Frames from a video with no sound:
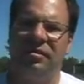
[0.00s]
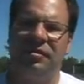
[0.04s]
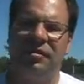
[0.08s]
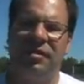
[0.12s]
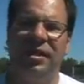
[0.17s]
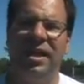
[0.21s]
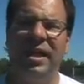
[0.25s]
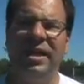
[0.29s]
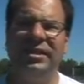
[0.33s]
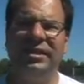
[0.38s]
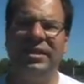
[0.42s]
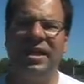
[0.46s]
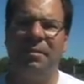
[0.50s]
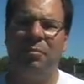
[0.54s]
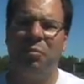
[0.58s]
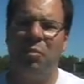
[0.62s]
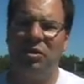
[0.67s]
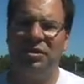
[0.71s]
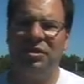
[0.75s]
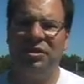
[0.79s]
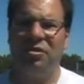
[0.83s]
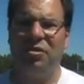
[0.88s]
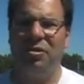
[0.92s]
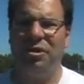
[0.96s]
So the next step,
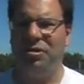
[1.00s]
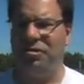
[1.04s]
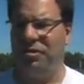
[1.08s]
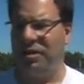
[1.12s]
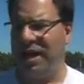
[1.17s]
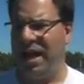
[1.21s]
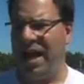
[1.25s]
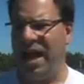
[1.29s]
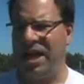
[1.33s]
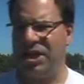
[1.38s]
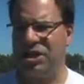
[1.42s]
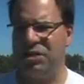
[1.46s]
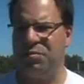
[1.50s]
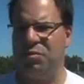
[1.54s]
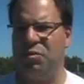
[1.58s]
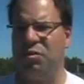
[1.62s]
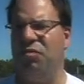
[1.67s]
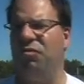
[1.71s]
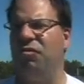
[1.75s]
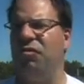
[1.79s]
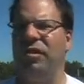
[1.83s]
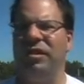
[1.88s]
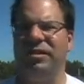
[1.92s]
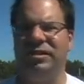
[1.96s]
once you know who your cache
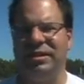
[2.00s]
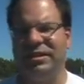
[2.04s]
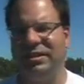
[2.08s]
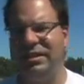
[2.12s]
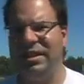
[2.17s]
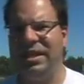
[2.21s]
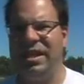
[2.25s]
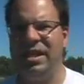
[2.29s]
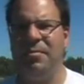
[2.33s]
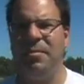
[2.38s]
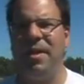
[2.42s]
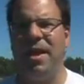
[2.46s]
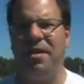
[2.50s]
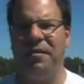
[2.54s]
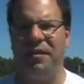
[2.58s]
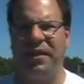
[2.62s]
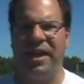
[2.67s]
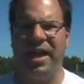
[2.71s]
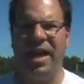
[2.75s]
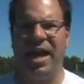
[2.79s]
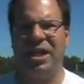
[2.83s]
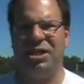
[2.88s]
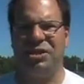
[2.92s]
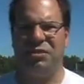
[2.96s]
approver is email
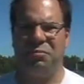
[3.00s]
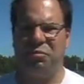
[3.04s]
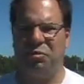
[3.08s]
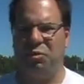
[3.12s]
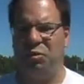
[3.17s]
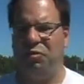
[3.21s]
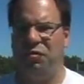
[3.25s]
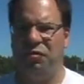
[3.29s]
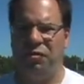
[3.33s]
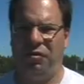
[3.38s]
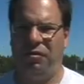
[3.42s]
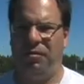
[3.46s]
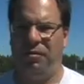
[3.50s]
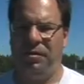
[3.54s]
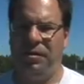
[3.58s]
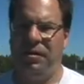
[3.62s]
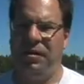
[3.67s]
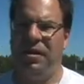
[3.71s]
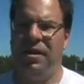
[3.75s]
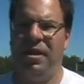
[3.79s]
the cache approver.